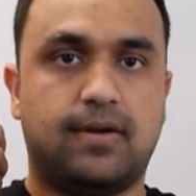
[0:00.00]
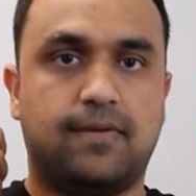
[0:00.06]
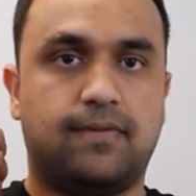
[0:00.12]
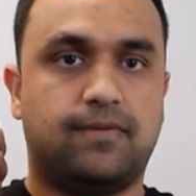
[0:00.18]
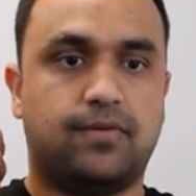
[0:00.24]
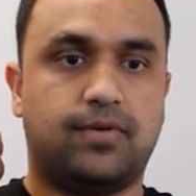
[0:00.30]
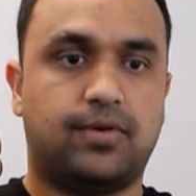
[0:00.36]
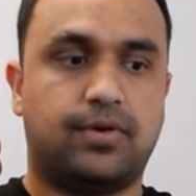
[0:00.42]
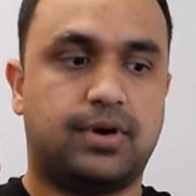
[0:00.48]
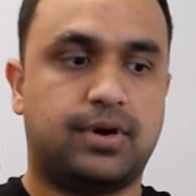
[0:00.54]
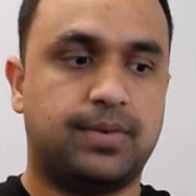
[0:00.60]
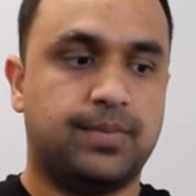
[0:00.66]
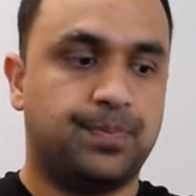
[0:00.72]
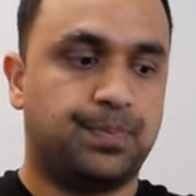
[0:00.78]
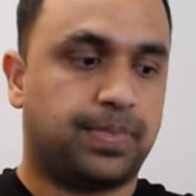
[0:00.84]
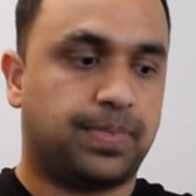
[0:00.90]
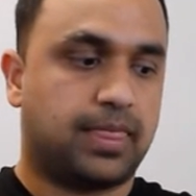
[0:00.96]
for
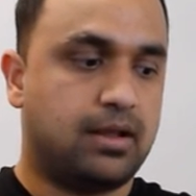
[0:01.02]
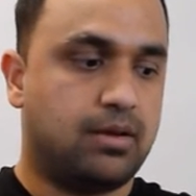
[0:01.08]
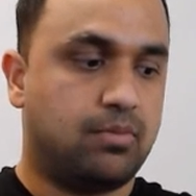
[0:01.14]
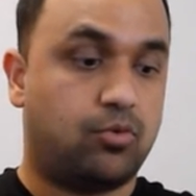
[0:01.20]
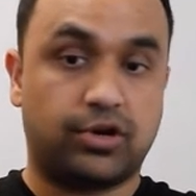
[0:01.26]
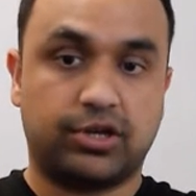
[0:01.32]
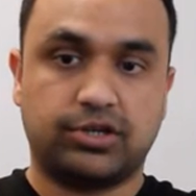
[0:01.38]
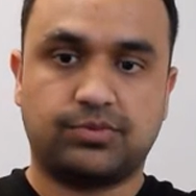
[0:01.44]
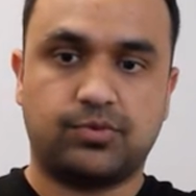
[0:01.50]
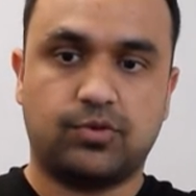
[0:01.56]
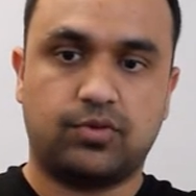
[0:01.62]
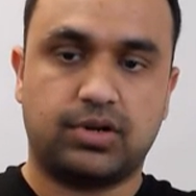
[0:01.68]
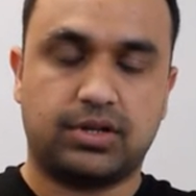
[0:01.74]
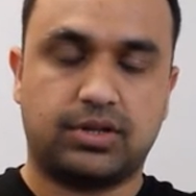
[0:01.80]
a mortgage broker.